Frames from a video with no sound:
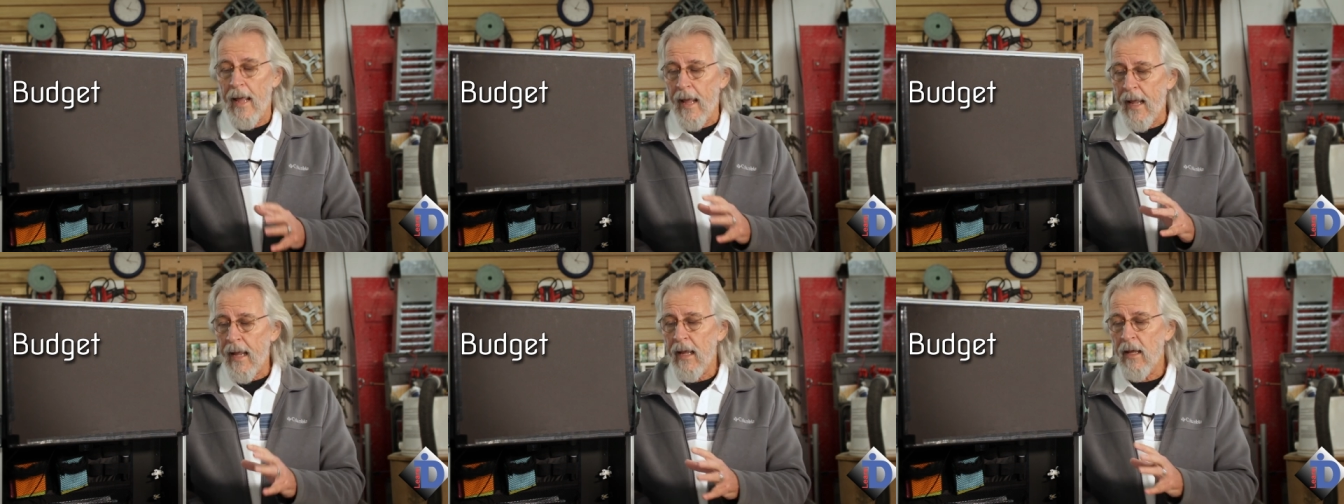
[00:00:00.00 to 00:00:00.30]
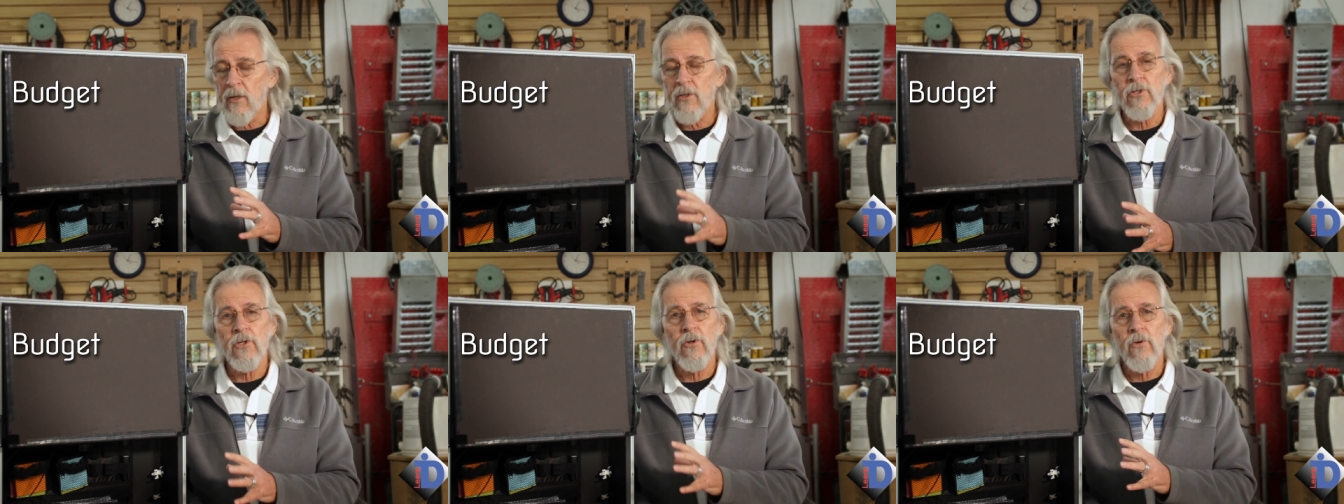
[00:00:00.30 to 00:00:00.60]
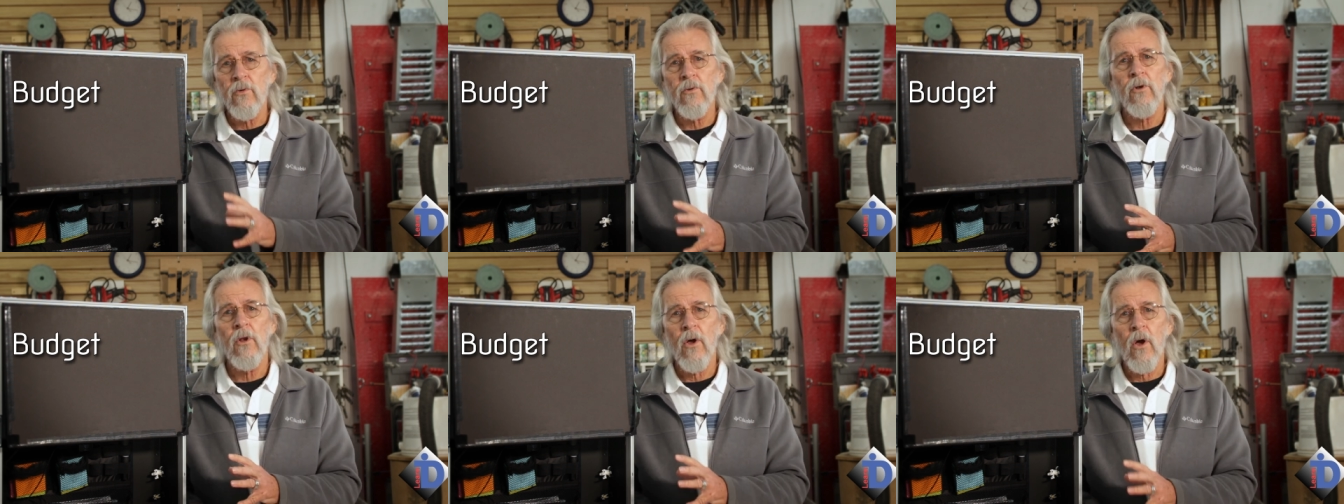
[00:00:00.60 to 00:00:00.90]
And
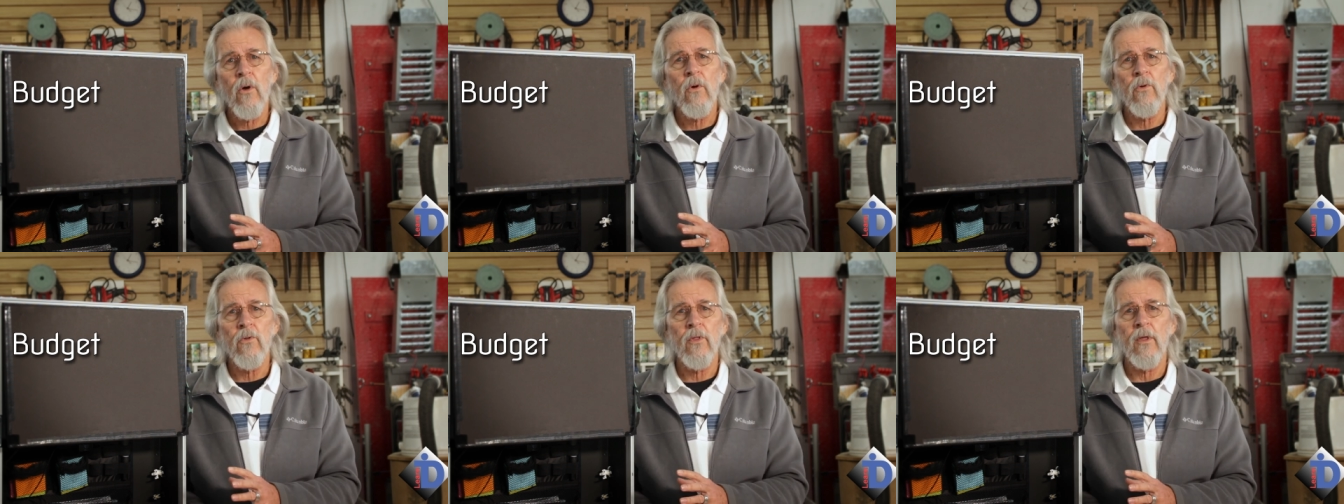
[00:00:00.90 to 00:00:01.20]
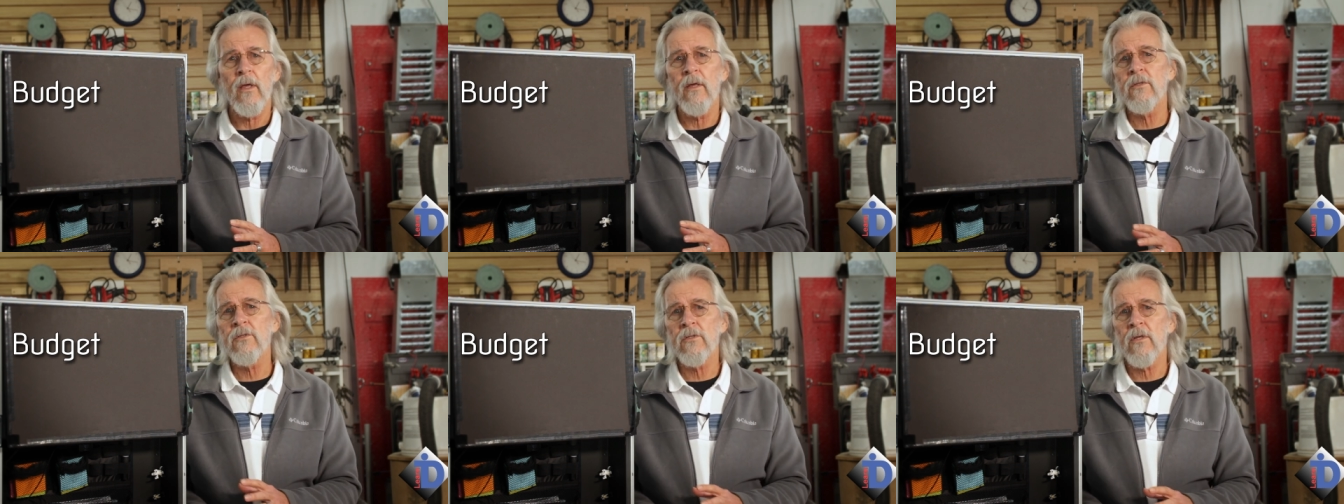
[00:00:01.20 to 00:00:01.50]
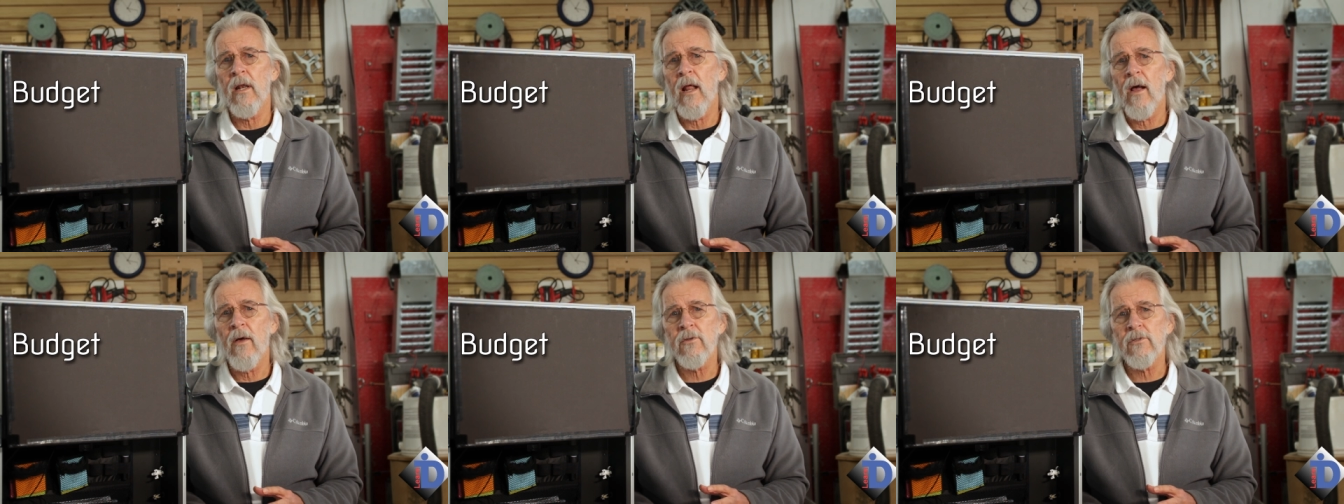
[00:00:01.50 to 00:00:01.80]
you know the ins
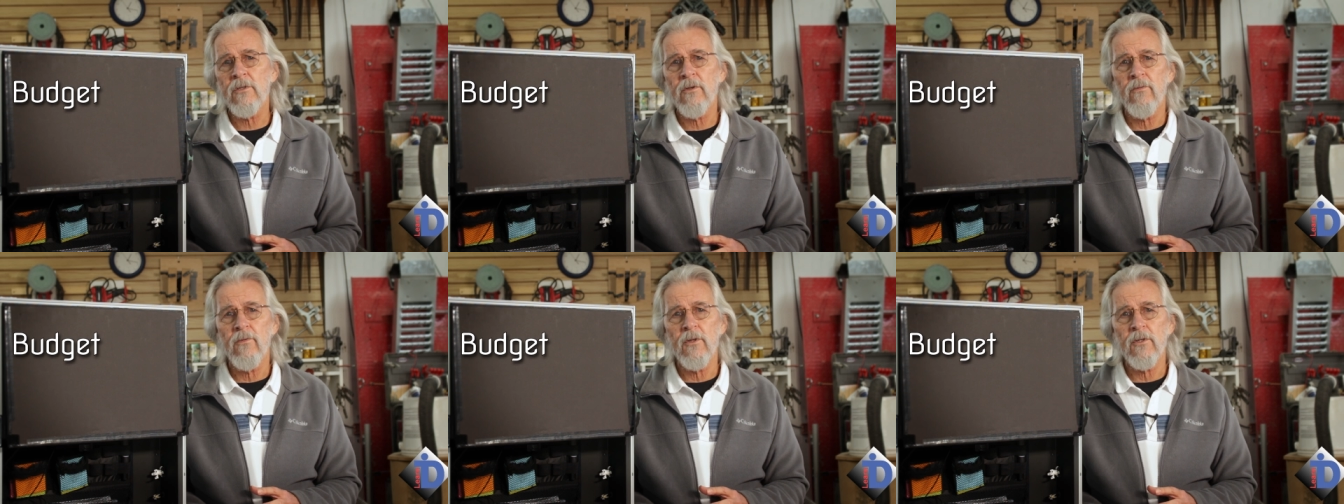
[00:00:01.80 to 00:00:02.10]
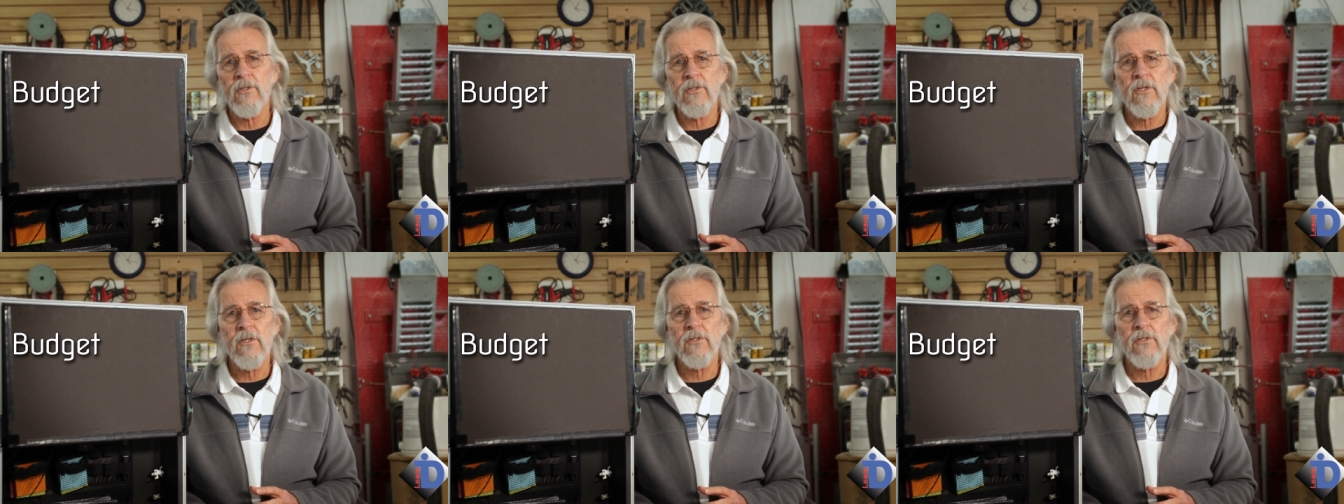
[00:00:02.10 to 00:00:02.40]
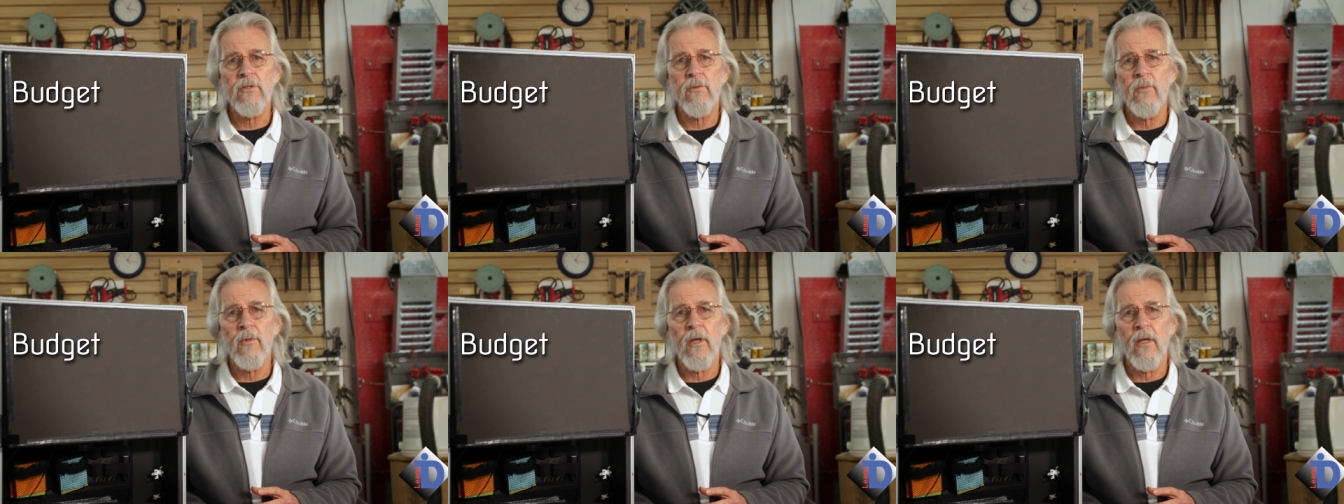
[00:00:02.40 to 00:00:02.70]
and outs of this
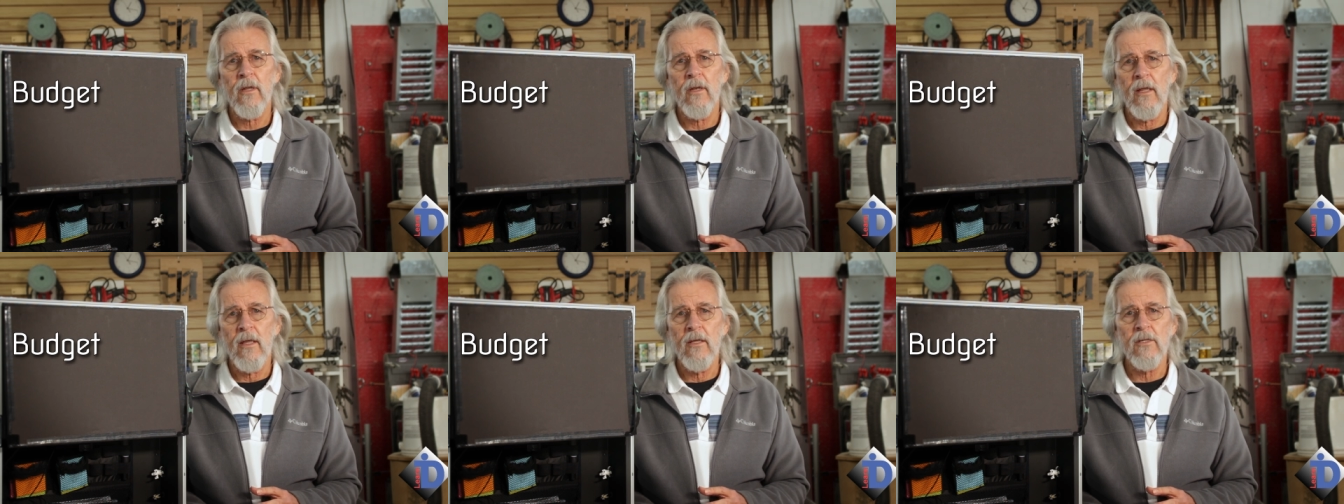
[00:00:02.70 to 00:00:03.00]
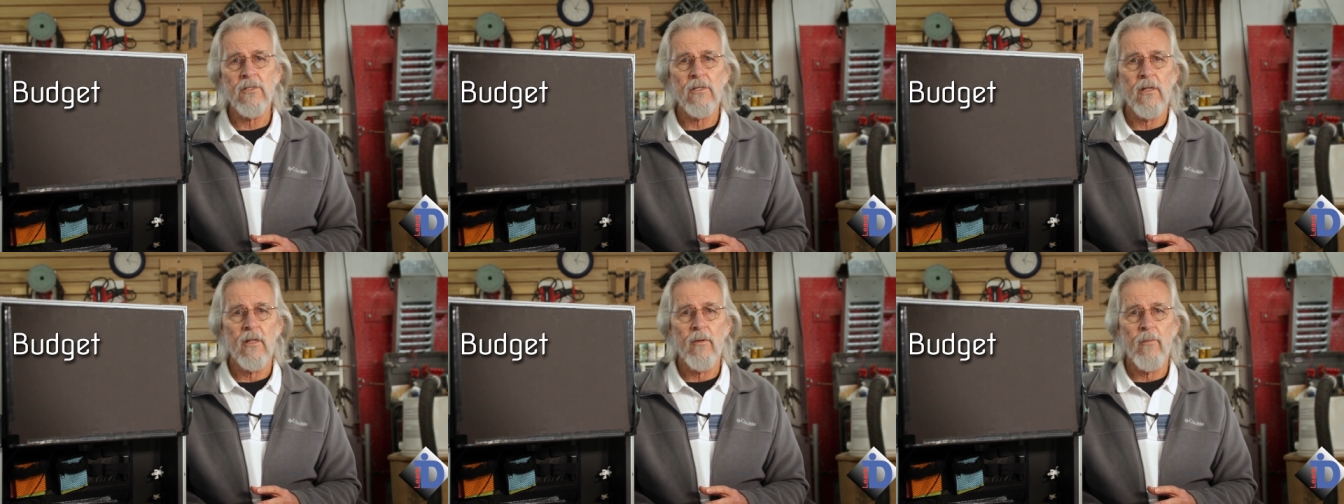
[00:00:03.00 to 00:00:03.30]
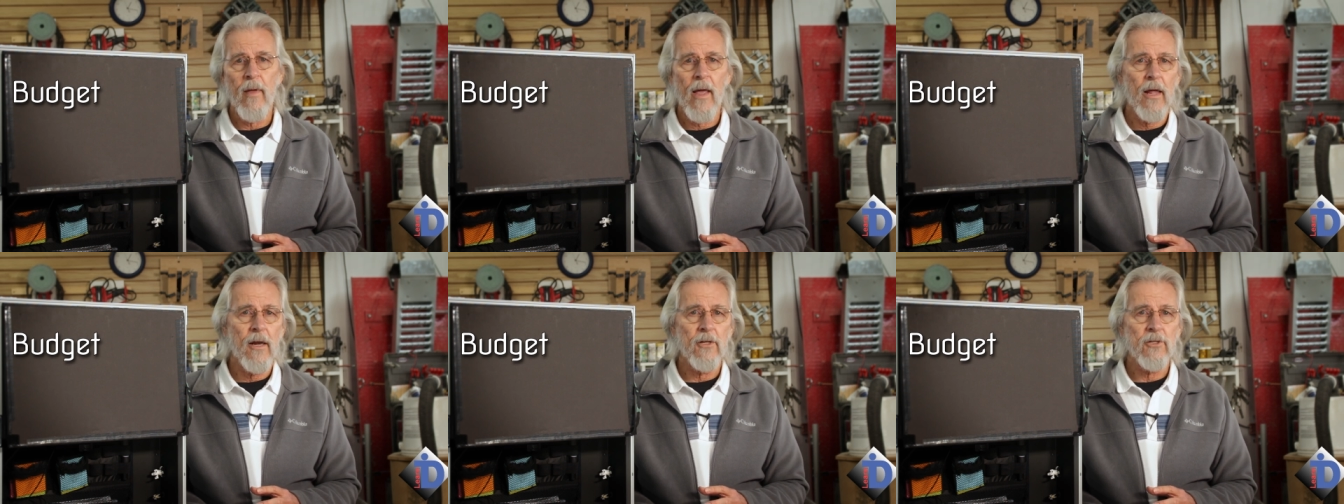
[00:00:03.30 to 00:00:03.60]
system and can easily
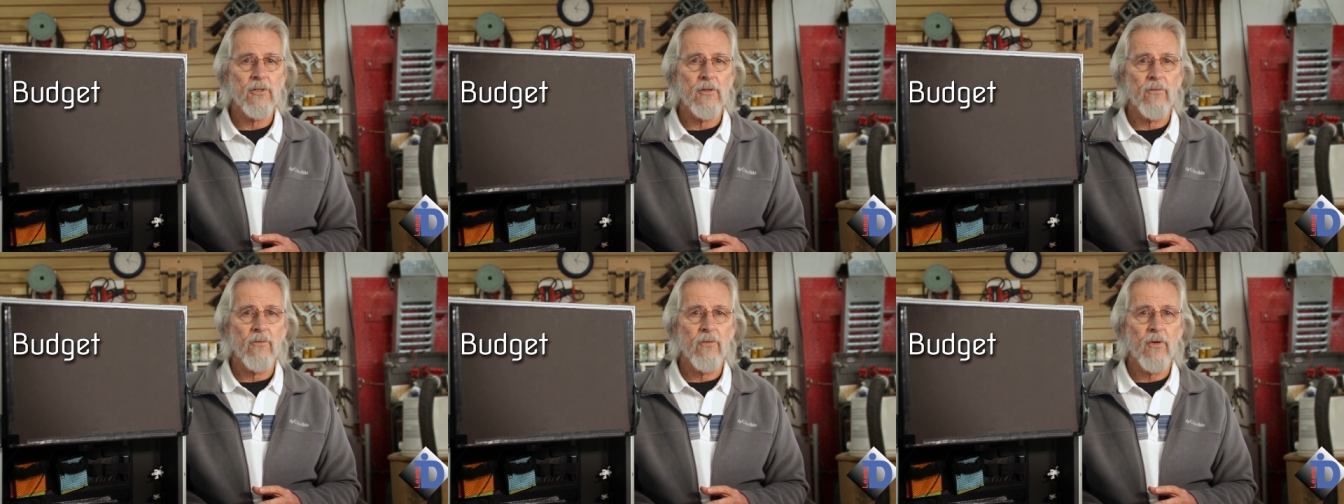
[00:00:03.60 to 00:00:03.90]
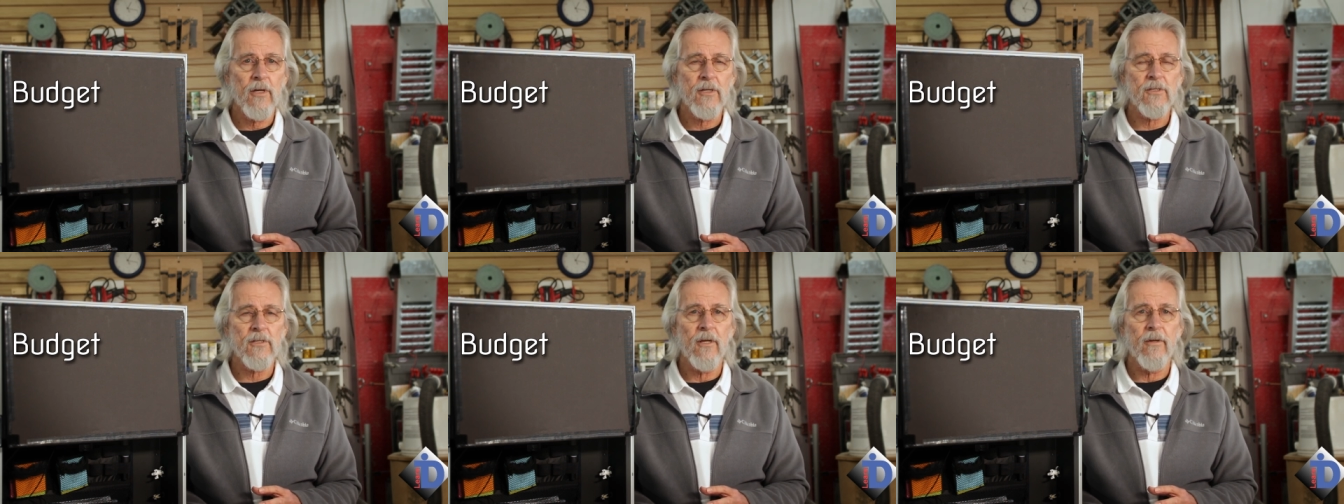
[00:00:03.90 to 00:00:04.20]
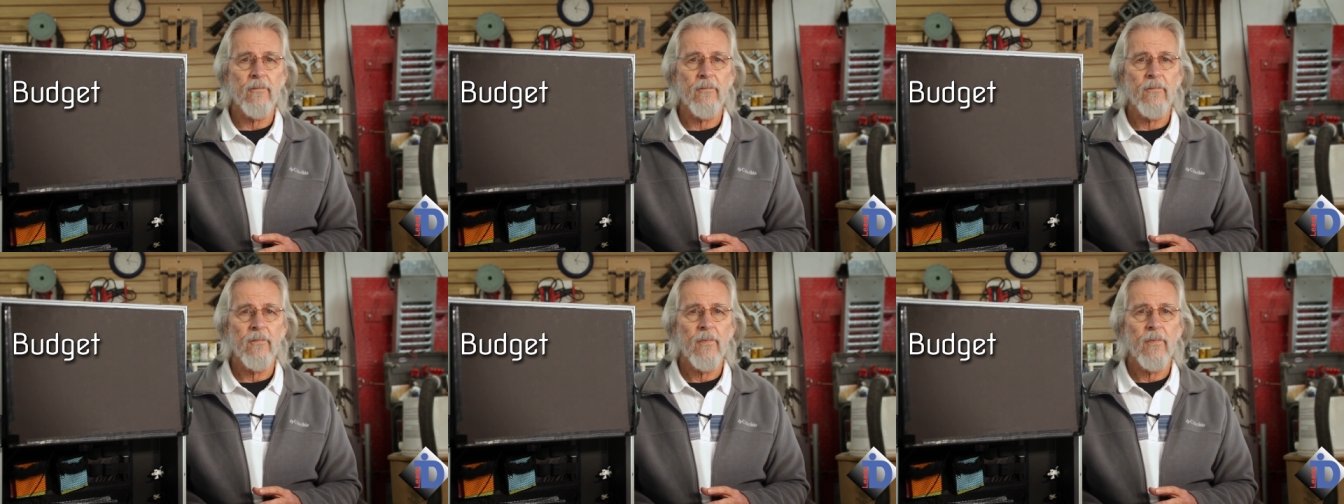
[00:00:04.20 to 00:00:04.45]
manage and fix it.